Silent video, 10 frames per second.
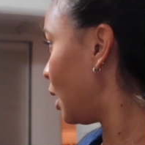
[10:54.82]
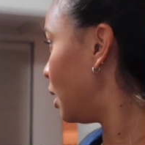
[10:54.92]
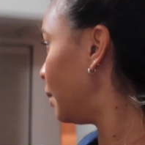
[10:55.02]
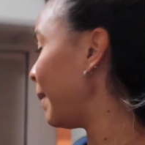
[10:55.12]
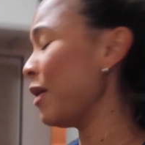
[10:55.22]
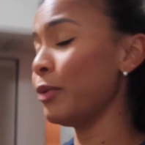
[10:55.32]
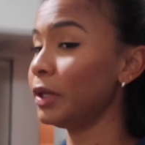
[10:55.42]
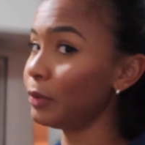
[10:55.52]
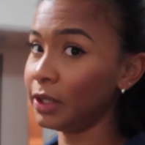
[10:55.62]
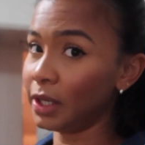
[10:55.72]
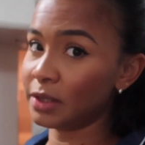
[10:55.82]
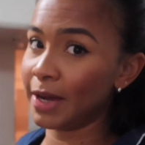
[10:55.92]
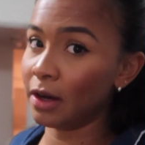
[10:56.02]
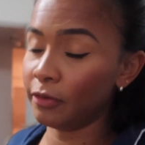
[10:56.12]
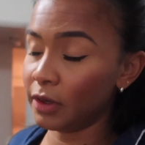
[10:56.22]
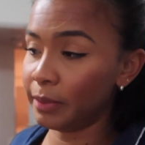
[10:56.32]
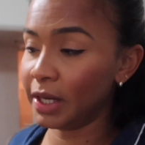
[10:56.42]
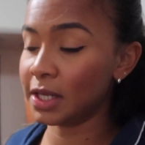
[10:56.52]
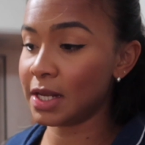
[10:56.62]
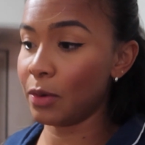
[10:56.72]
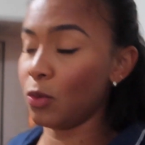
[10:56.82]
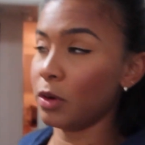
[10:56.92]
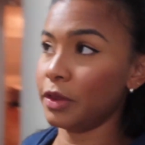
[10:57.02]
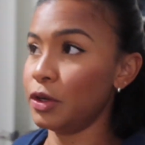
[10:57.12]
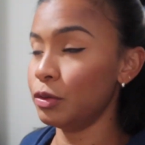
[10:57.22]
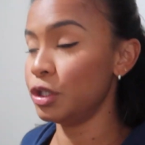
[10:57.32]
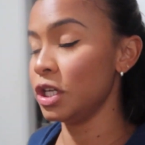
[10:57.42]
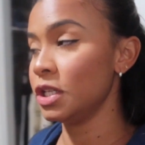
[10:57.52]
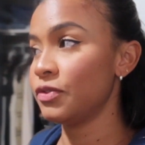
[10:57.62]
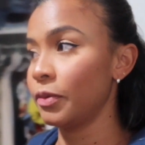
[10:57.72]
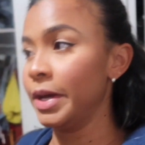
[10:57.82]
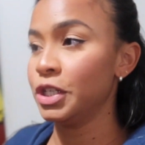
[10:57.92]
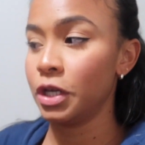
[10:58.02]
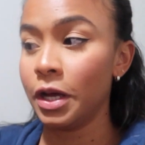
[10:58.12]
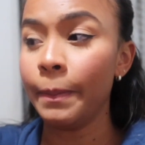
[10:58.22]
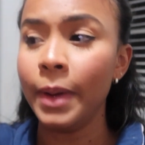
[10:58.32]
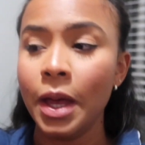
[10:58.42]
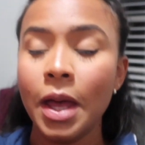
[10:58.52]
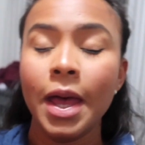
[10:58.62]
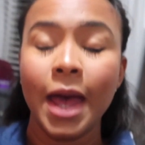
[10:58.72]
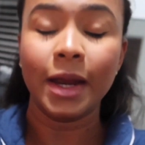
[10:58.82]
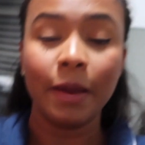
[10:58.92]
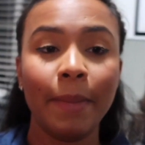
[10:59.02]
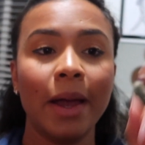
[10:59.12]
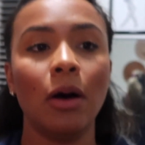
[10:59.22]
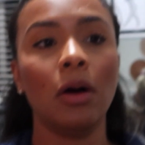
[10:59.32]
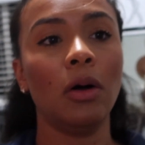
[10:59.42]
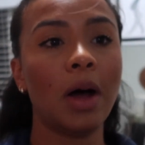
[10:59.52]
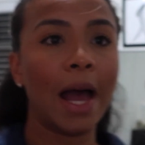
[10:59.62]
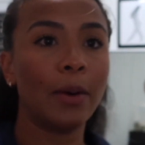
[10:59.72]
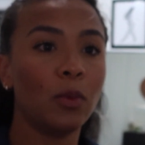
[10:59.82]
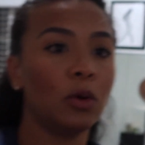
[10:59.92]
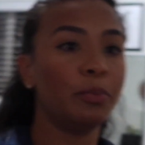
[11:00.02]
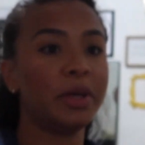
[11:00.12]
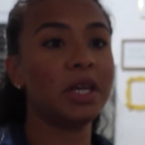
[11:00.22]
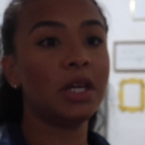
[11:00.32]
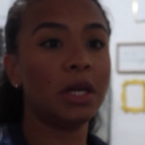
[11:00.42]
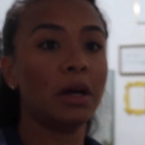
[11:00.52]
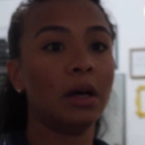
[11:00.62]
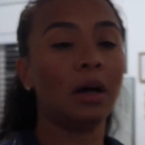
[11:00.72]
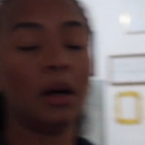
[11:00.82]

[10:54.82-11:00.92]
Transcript: I really, really liked my outfit because I wore the new jeans from H&M. And in my haul, I will be